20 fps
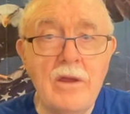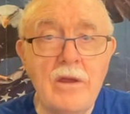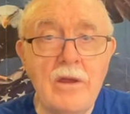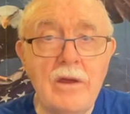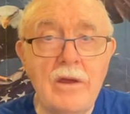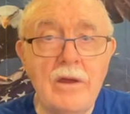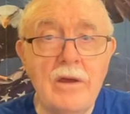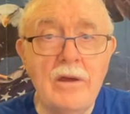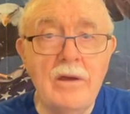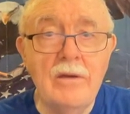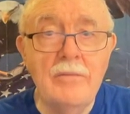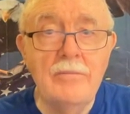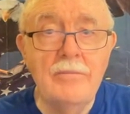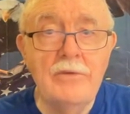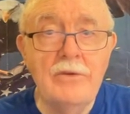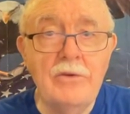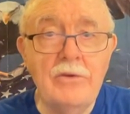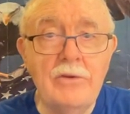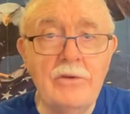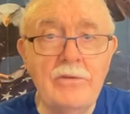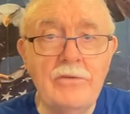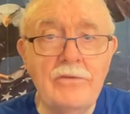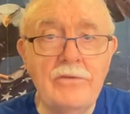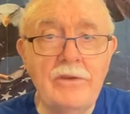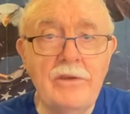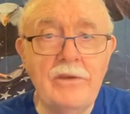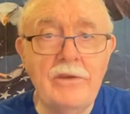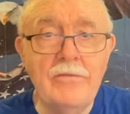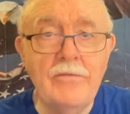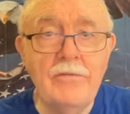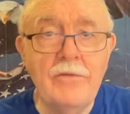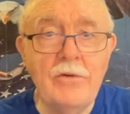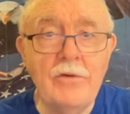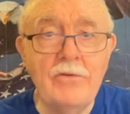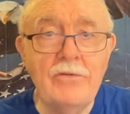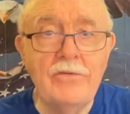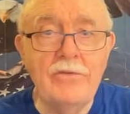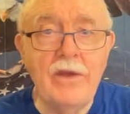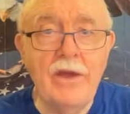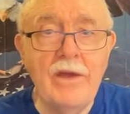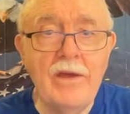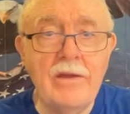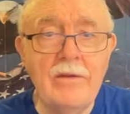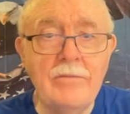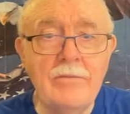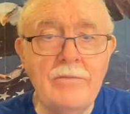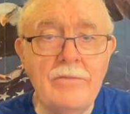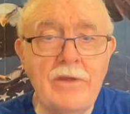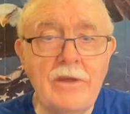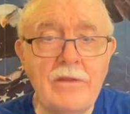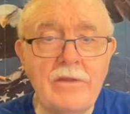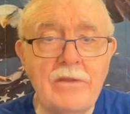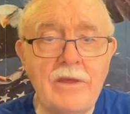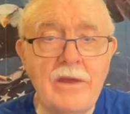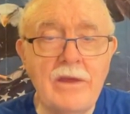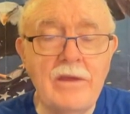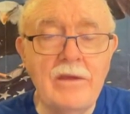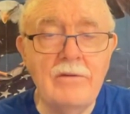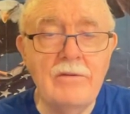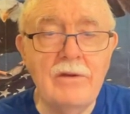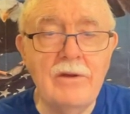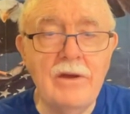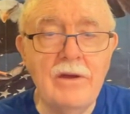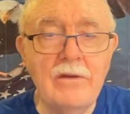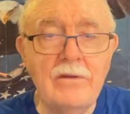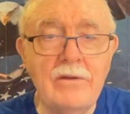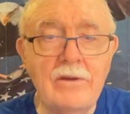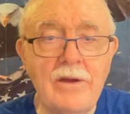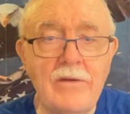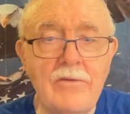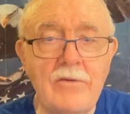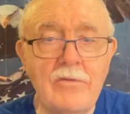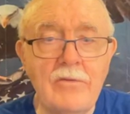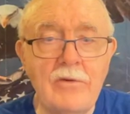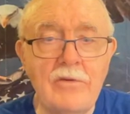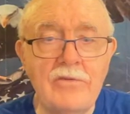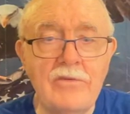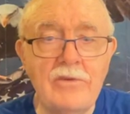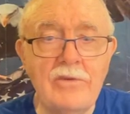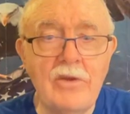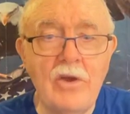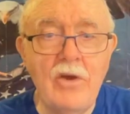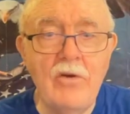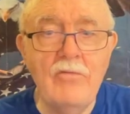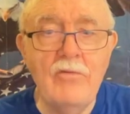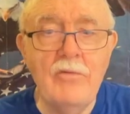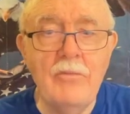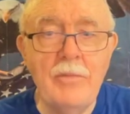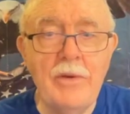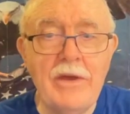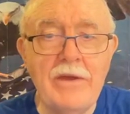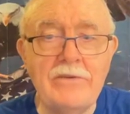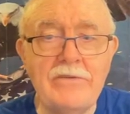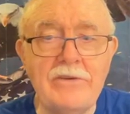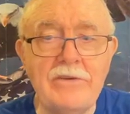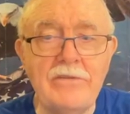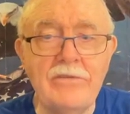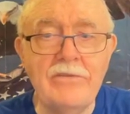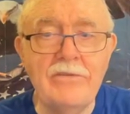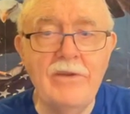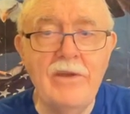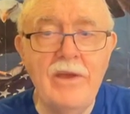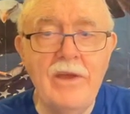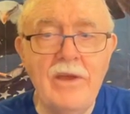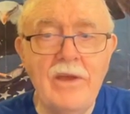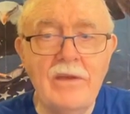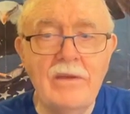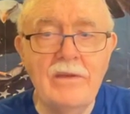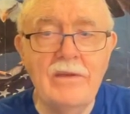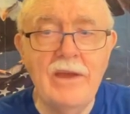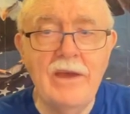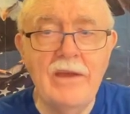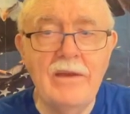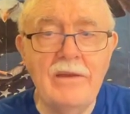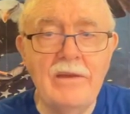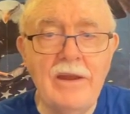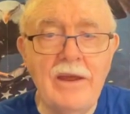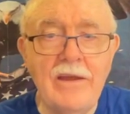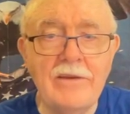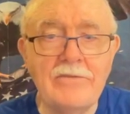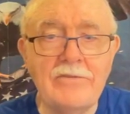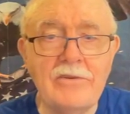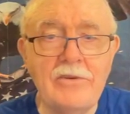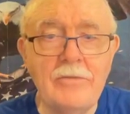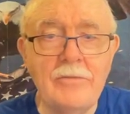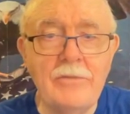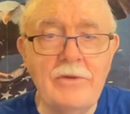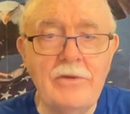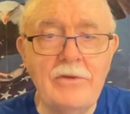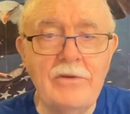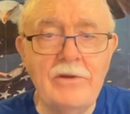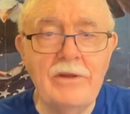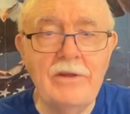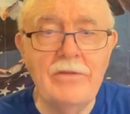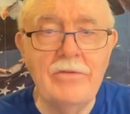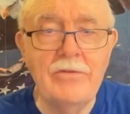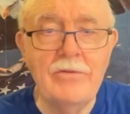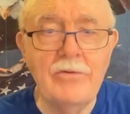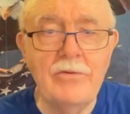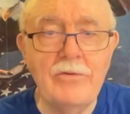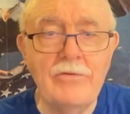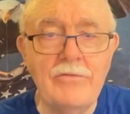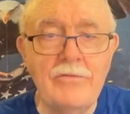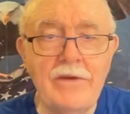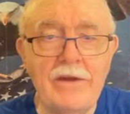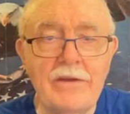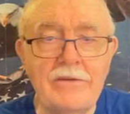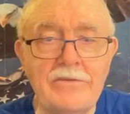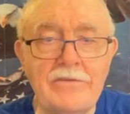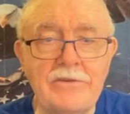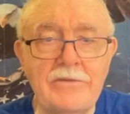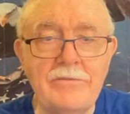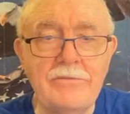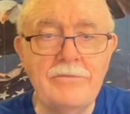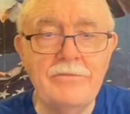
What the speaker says: You can see the first item that they uncovered was that COVID patients gain natural immunity through infection.